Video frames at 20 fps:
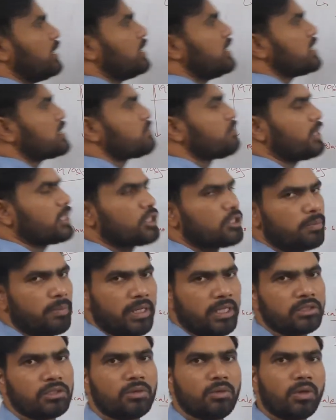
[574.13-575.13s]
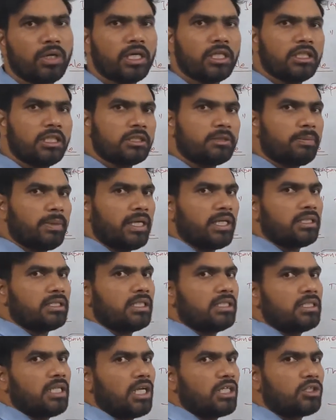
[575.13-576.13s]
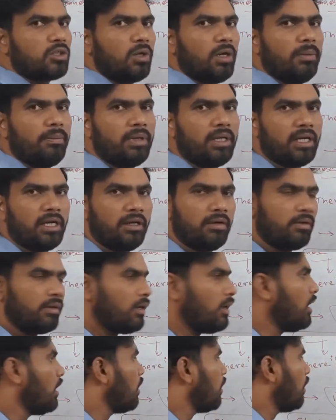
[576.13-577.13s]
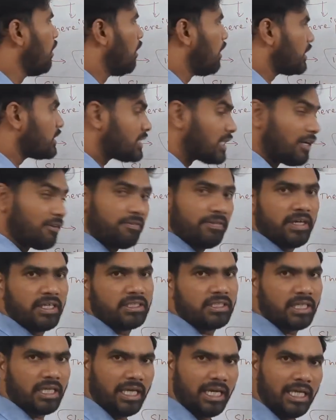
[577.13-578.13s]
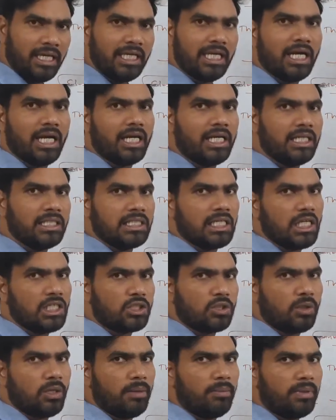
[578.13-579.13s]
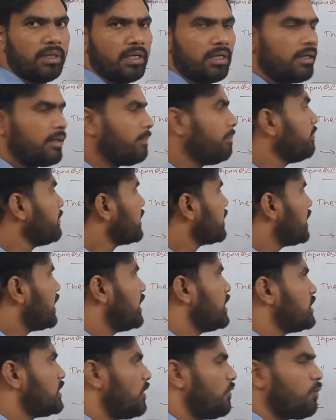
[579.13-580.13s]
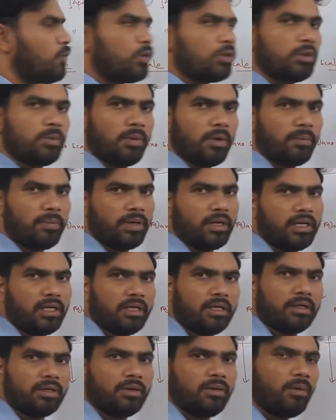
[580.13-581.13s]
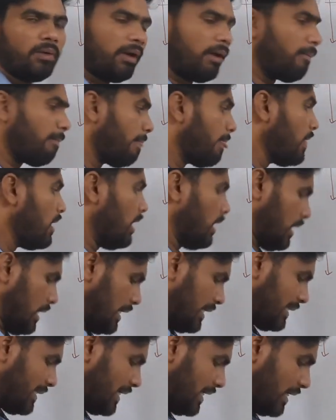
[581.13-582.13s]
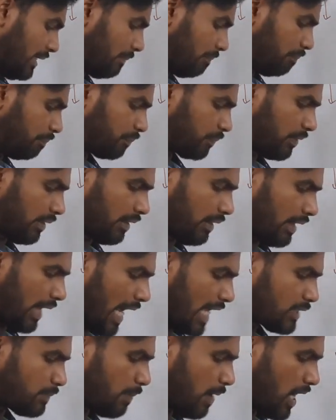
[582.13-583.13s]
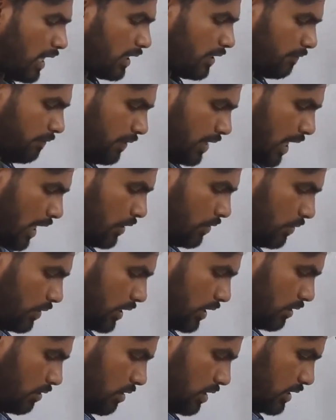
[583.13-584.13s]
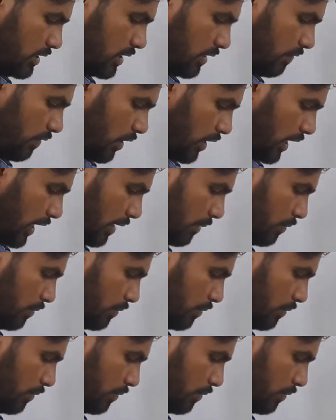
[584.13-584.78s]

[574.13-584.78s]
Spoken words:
in this much space. Okay, the space is also limited, or surface area is also limited. That is the fourth property. Okay, then as part of nanotechnology, what I